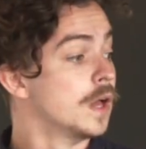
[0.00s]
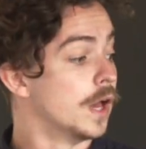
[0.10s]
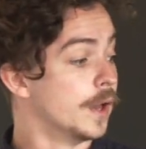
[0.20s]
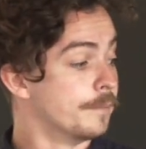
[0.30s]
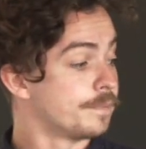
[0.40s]

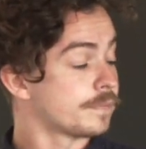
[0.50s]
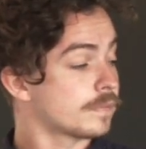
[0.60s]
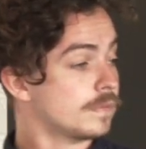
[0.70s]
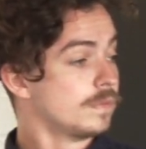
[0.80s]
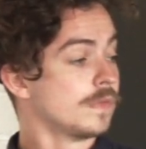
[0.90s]
Um,
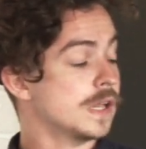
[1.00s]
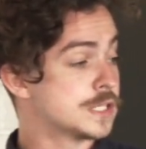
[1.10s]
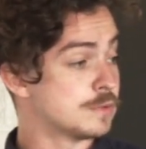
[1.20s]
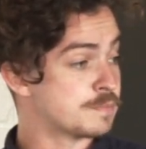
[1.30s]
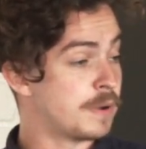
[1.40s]

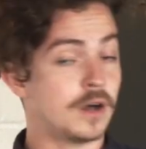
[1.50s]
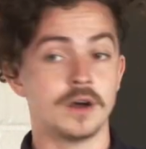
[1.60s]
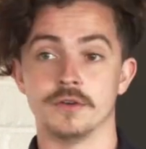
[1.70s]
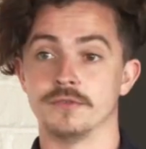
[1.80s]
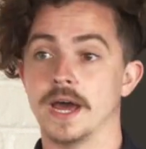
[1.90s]
so as
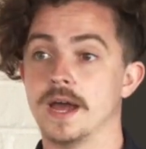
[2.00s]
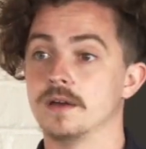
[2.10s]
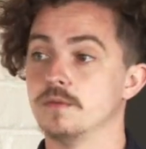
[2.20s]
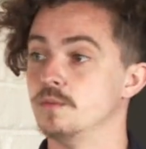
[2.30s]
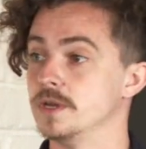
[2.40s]
part of that,
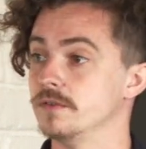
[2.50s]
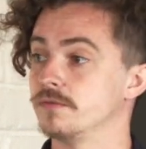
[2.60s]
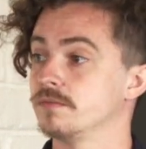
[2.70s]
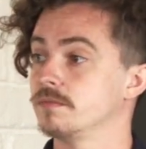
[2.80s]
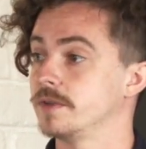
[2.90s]
we've
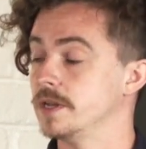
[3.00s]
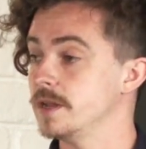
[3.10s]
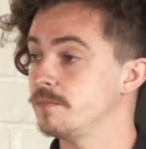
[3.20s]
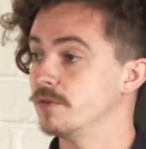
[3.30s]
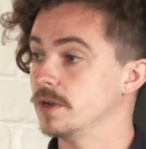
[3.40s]

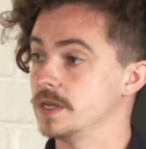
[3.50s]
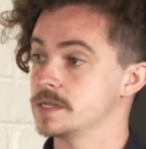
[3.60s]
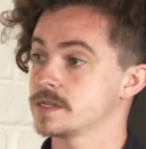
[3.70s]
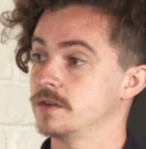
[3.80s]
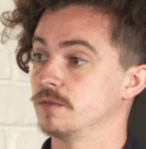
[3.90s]
deliberately
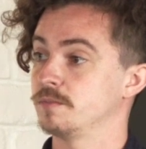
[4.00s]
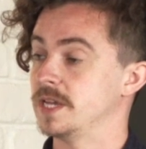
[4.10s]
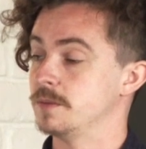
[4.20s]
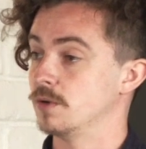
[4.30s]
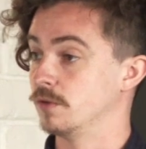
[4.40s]
skilled
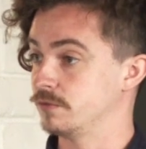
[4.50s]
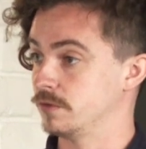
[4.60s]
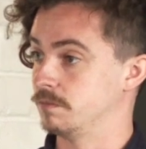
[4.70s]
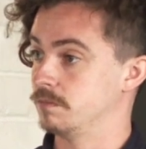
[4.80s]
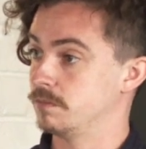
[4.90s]
people
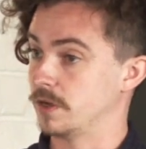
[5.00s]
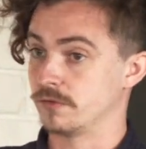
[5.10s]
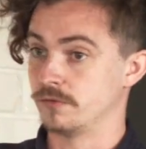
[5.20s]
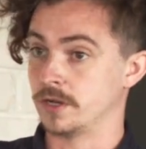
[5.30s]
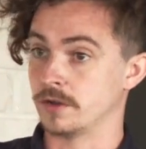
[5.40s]
from both
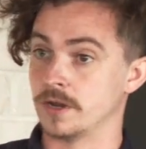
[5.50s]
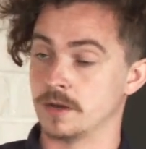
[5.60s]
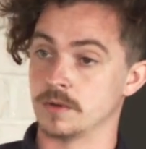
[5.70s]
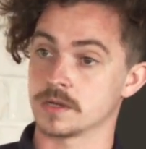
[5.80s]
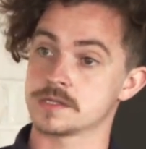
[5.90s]
the radio
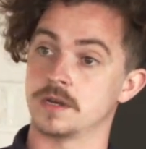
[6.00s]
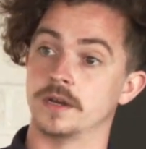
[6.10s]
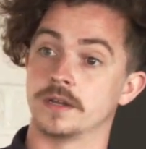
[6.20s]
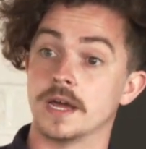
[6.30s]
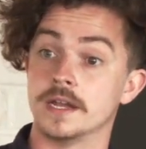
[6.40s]
network
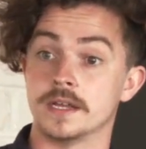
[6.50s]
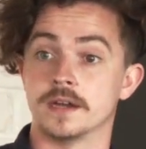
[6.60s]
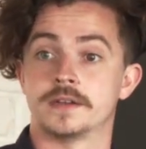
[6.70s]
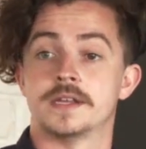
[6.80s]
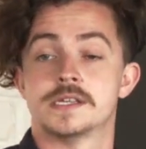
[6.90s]
side and the
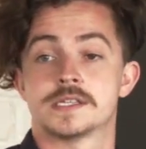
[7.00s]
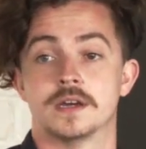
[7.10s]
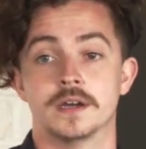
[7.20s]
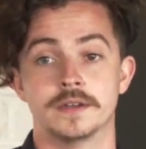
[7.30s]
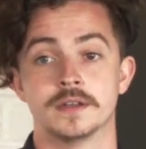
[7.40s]
IT
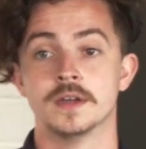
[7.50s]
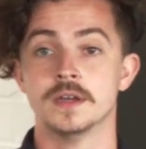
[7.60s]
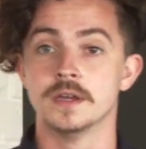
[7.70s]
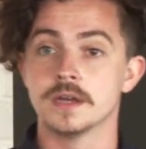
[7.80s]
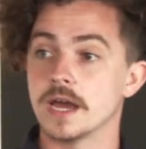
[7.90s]
side
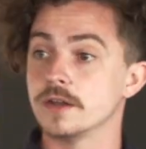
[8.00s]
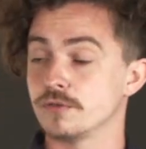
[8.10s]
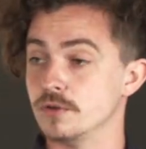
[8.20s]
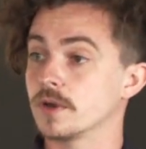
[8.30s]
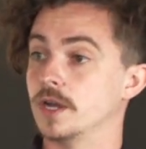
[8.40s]
and a
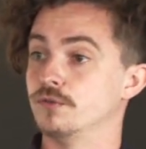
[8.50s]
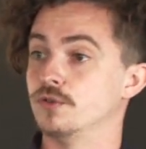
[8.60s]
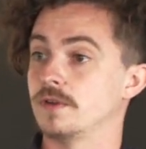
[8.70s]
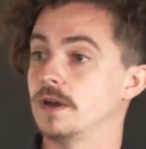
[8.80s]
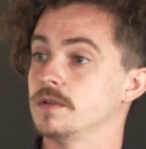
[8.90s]
few kind of
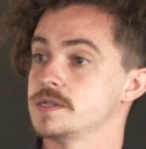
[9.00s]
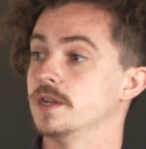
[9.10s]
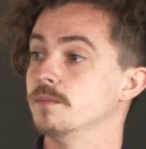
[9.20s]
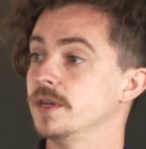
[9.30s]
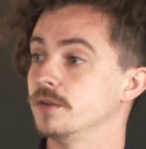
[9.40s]
all-rounders in
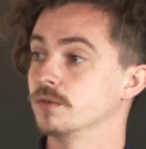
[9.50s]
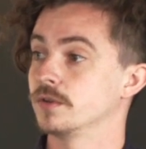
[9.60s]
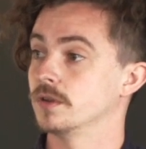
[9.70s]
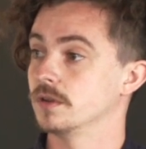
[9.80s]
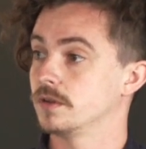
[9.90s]
the middle
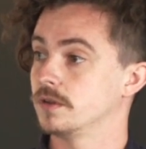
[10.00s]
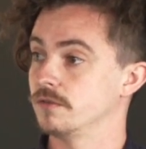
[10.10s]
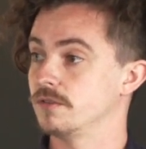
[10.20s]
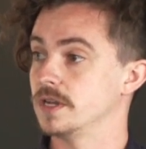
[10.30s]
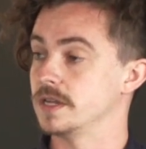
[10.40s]
to, to
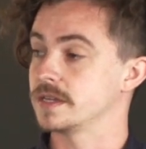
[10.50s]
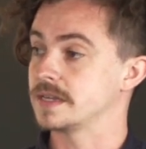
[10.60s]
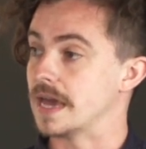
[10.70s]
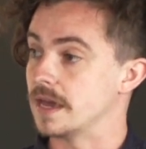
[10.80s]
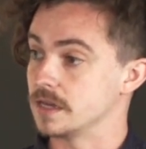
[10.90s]
really
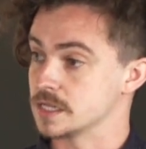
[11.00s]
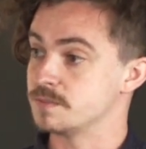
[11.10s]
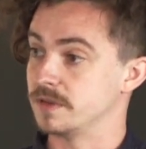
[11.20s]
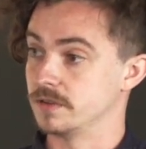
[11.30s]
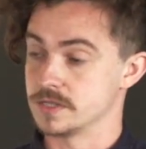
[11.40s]
get
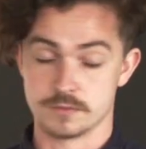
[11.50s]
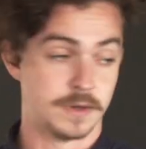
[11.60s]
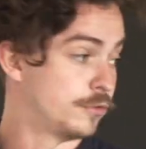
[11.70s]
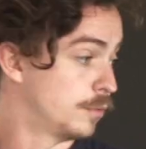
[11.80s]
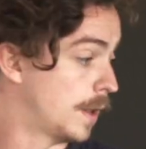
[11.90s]
experience from
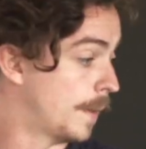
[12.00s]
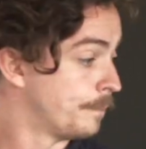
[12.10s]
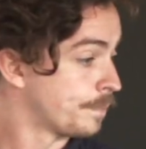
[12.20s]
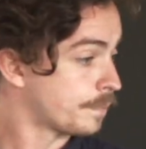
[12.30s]
everywhere.